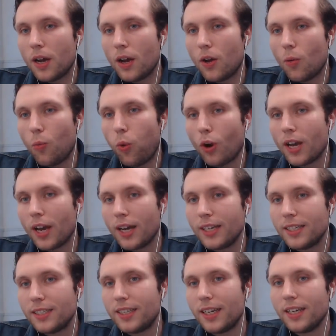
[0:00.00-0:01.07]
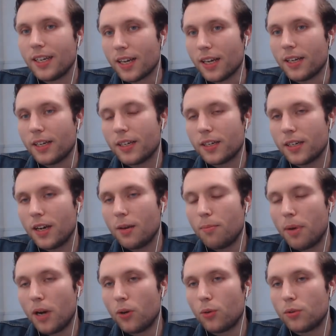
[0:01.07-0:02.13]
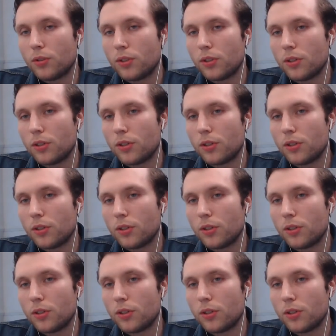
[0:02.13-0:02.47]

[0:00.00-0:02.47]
what I did like about